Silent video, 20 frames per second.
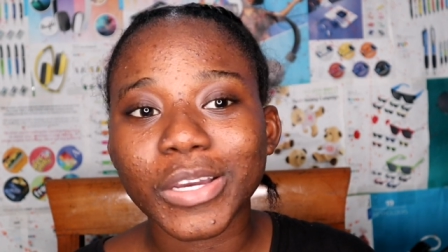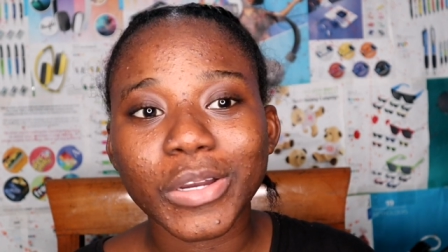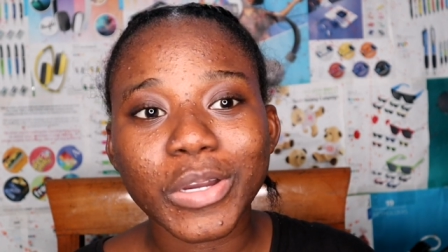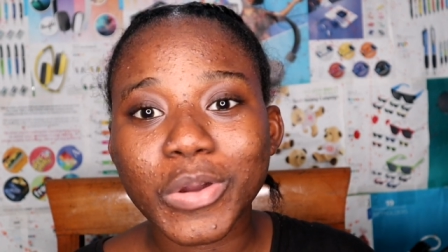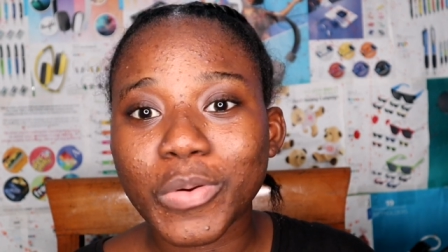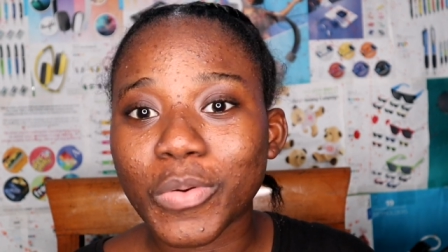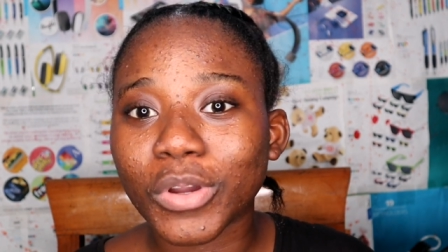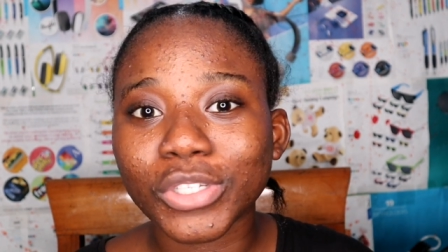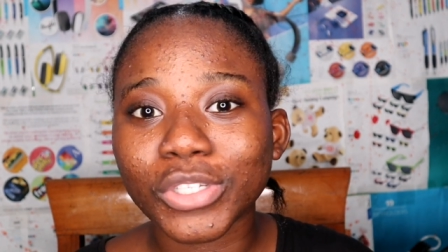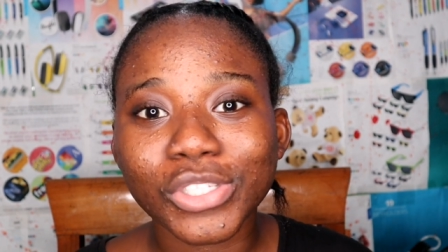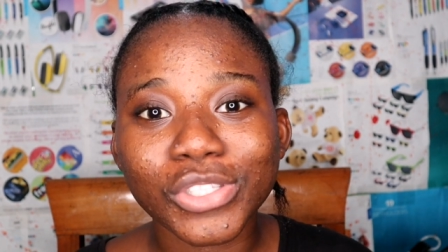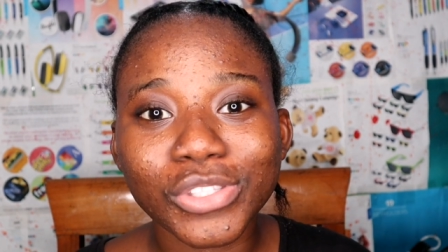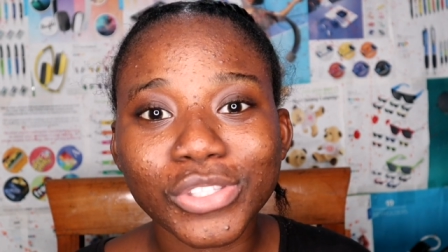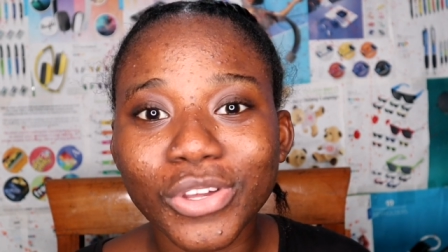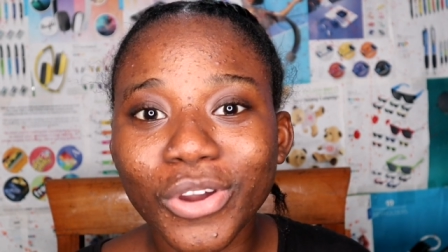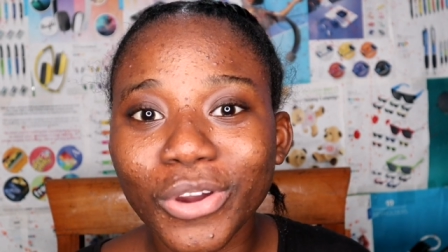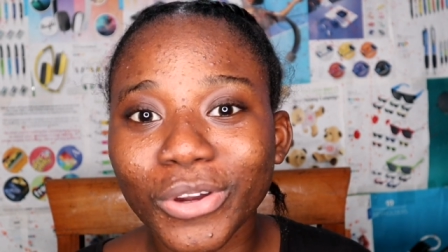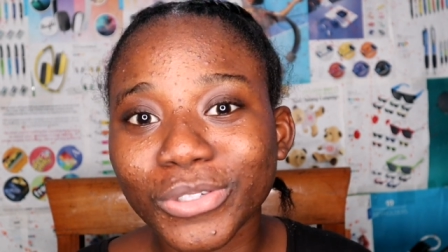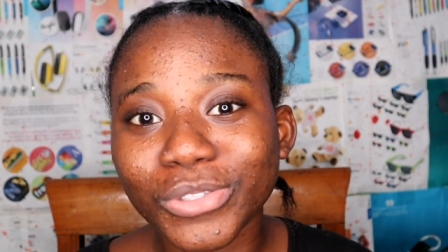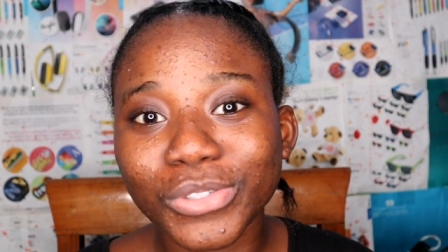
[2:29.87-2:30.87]
it was
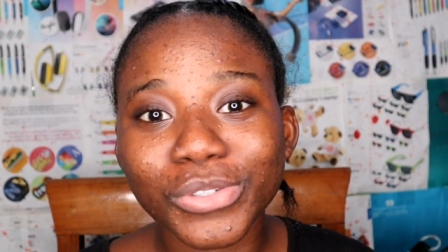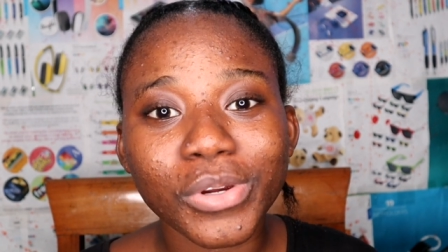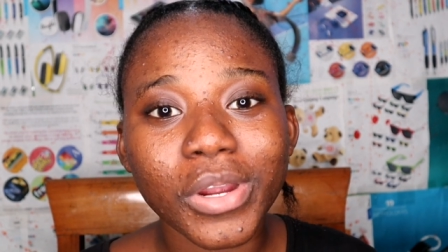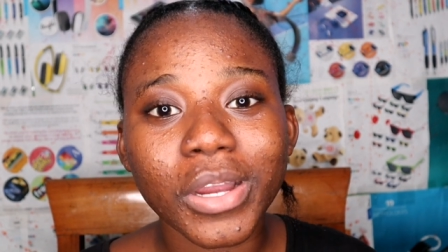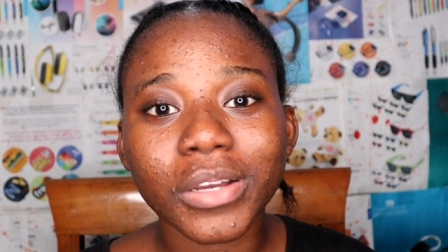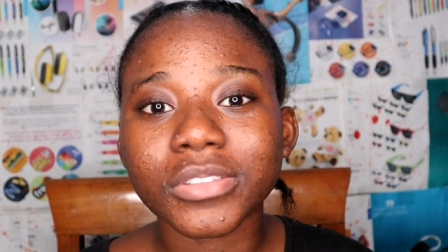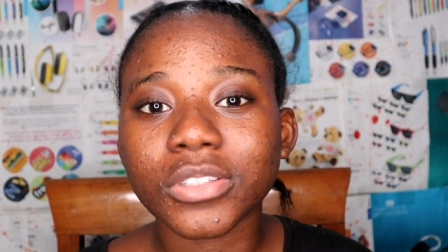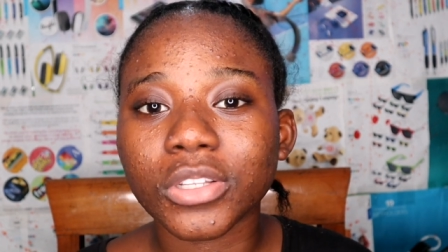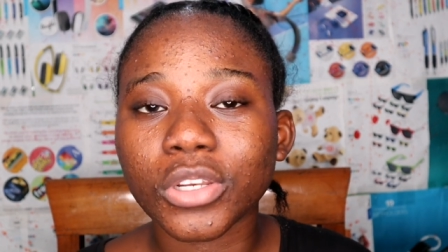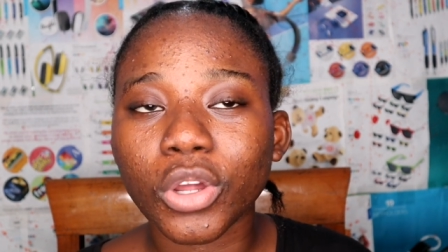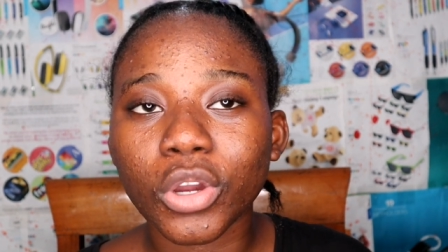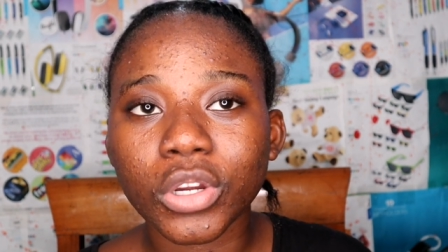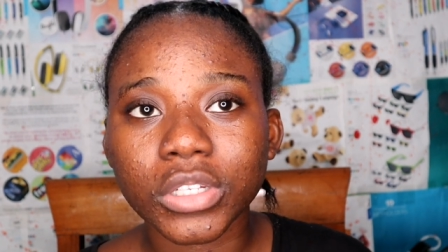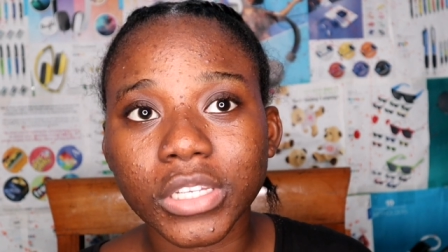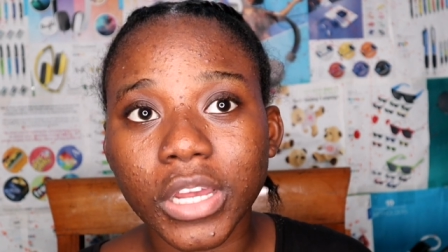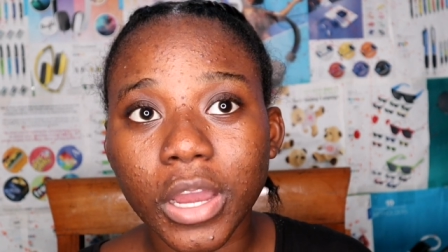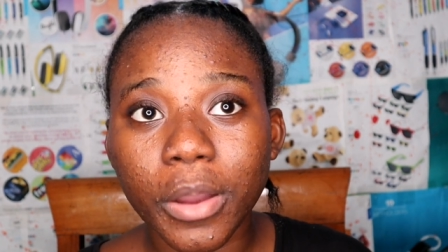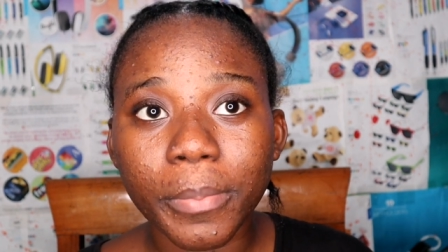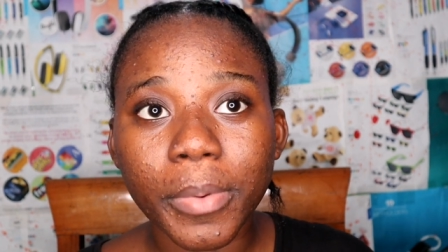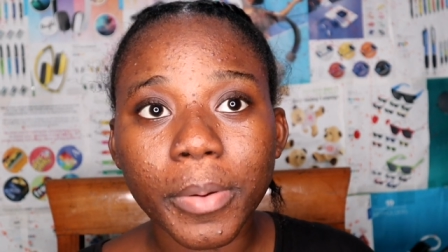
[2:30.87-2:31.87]
stuck throughout the
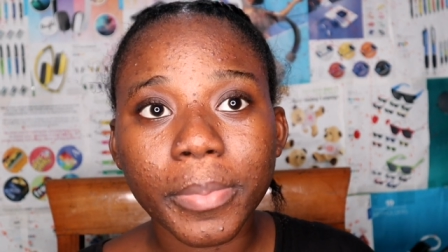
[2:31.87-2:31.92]
lockdown.